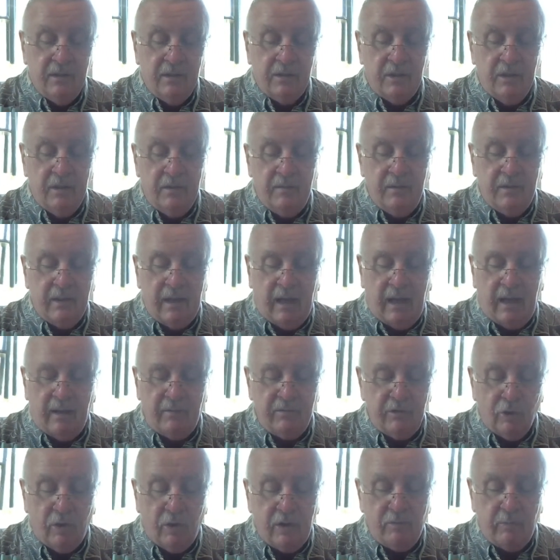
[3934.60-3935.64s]
Good uh,
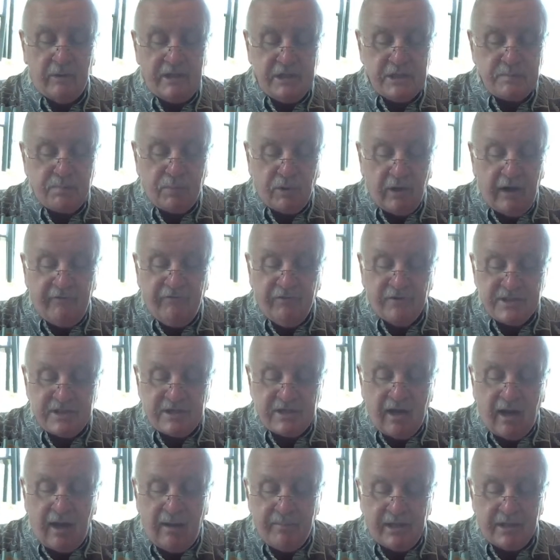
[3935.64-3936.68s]
Lord, we just pray for
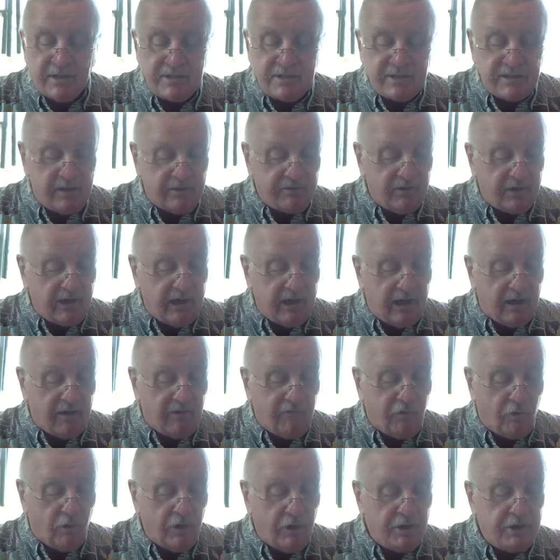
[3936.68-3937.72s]
Sabi in Southern
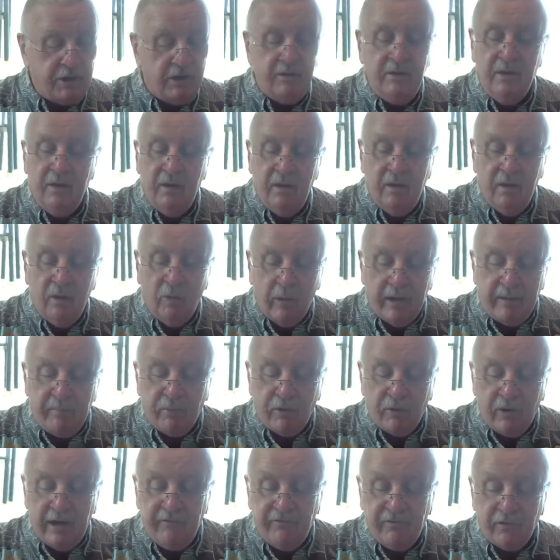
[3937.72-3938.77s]
California. We
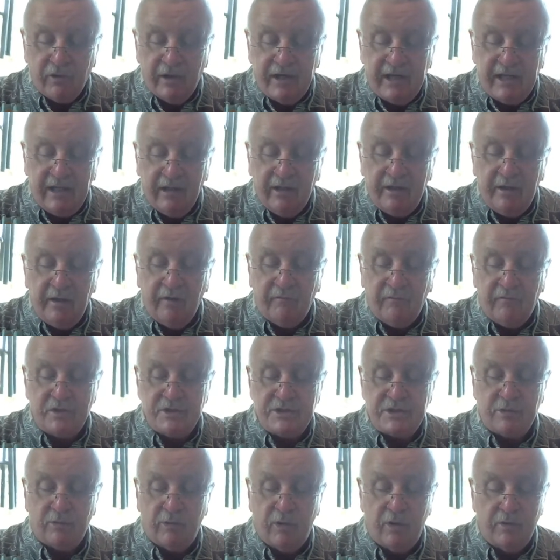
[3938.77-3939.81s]
pray for healing of her
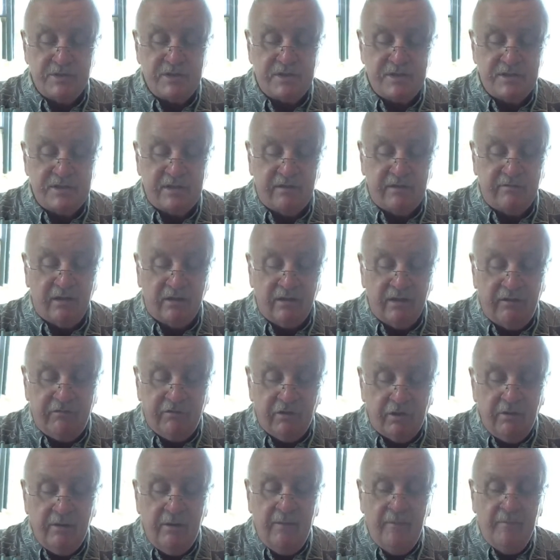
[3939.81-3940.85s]
cirrhosis of the
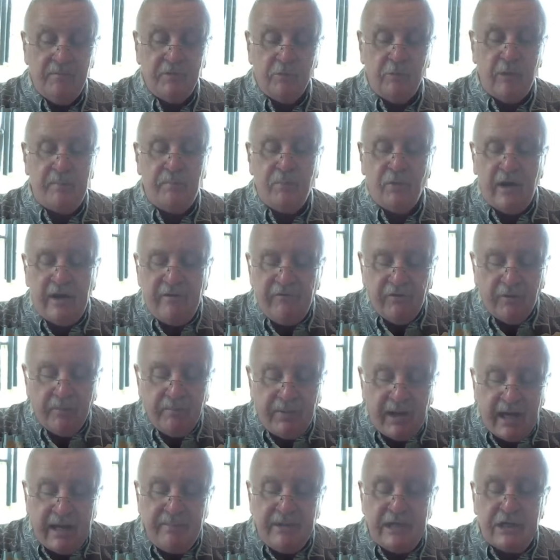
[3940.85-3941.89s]
liver. We pray for
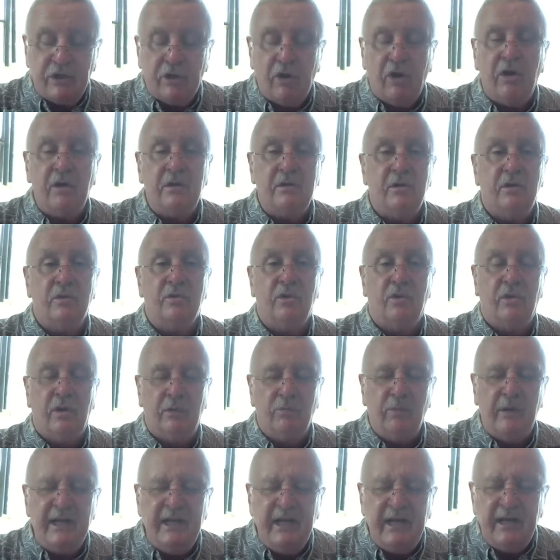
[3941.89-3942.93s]
baby Carter, Lord.
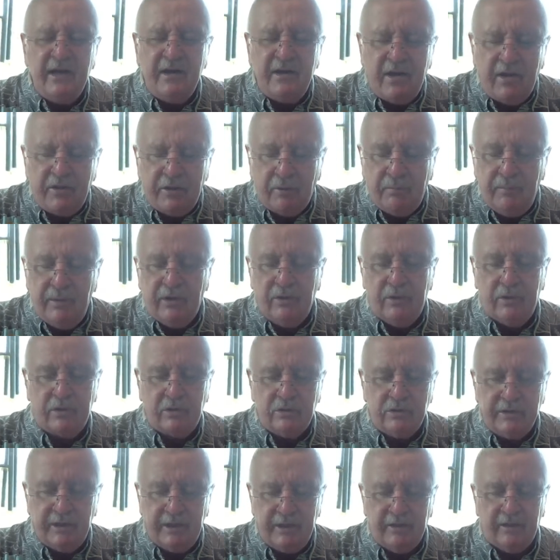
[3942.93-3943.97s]
We need another
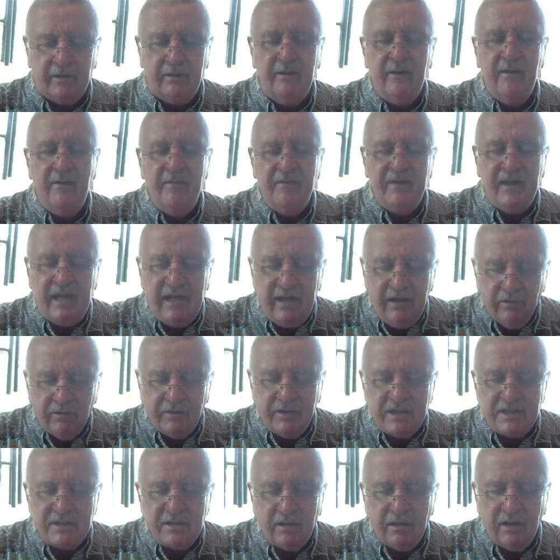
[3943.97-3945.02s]
miracle here. Heal
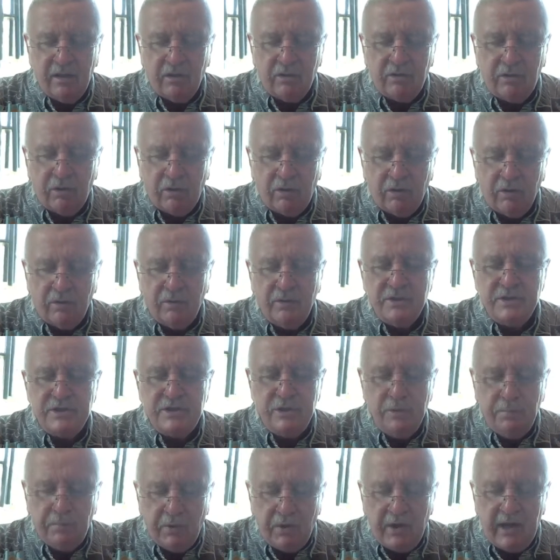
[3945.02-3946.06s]
this little girl
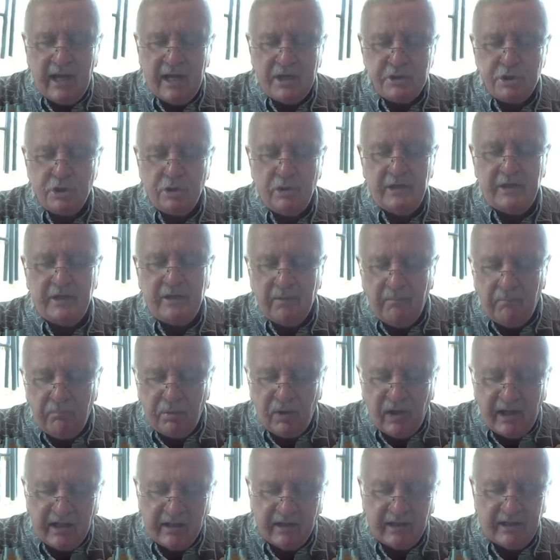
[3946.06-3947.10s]
supernaturally,
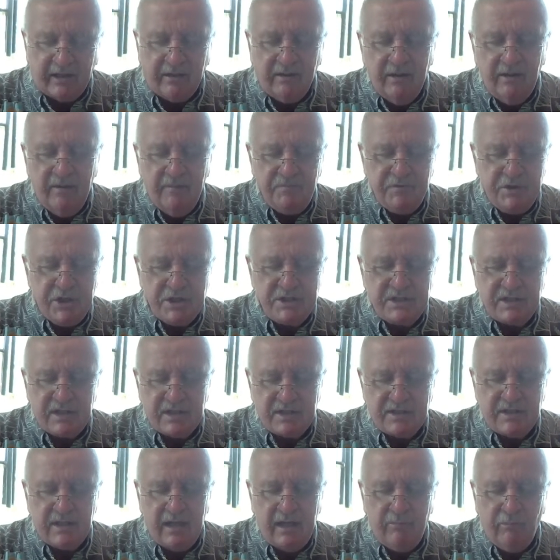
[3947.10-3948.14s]
completely, just the
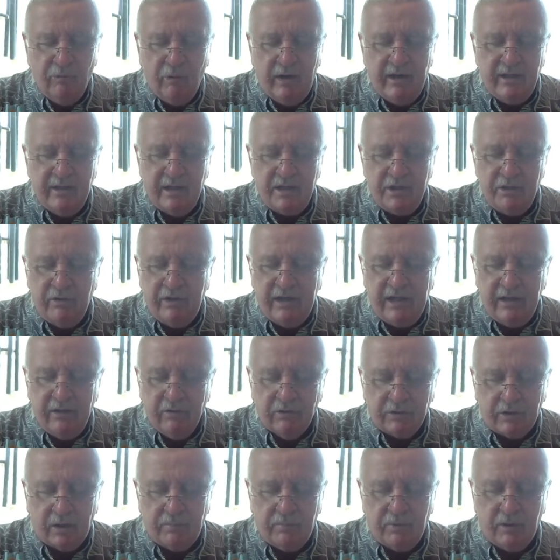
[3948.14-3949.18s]
same way that you
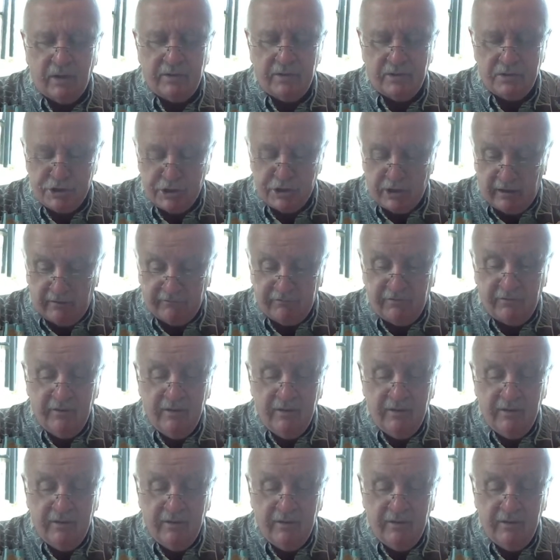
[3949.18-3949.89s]
healed our brother Jeff.